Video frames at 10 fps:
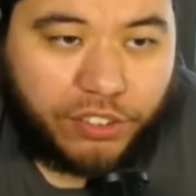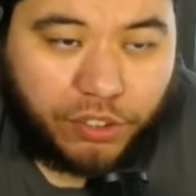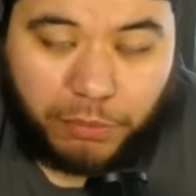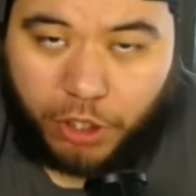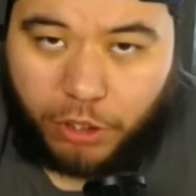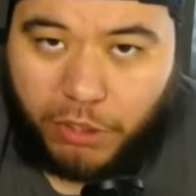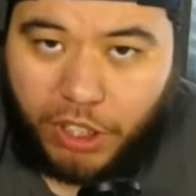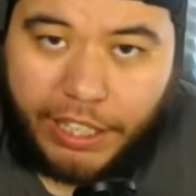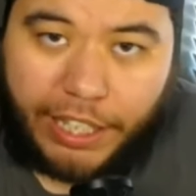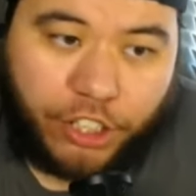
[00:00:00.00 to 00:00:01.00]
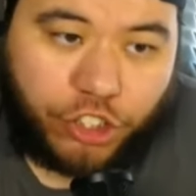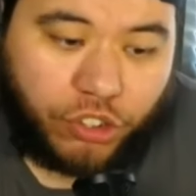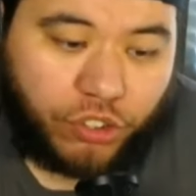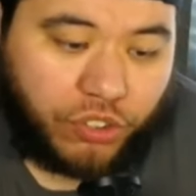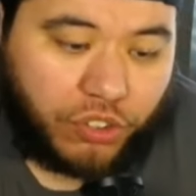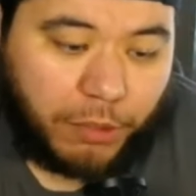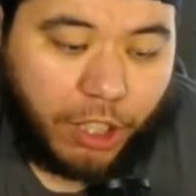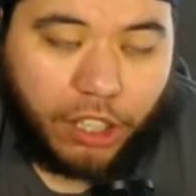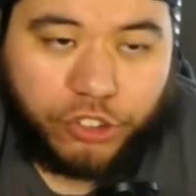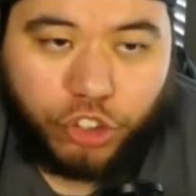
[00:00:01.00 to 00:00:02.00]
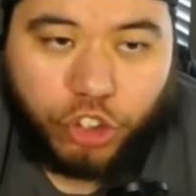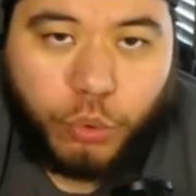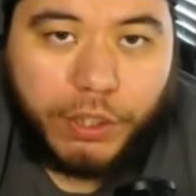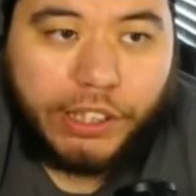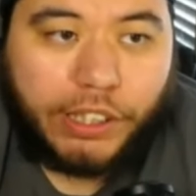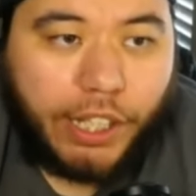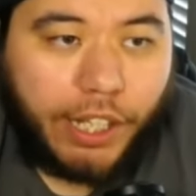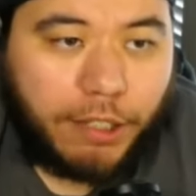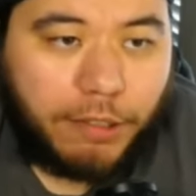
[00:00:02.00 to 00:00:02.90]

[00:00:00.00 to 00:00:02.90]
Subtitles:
some communication, some continuity,